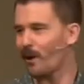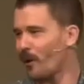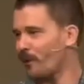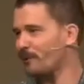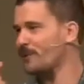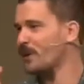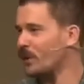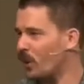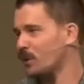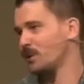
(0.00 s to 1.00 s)
of the
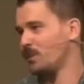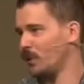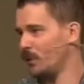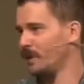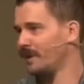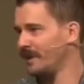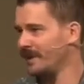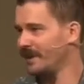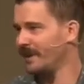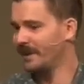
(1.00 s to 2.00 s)
gospel.
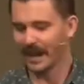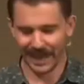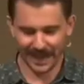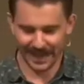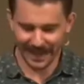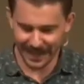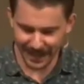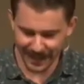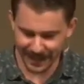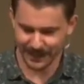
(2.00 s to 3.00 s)

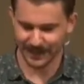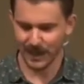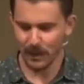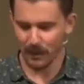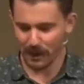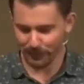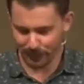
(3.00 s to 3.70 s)
He is, my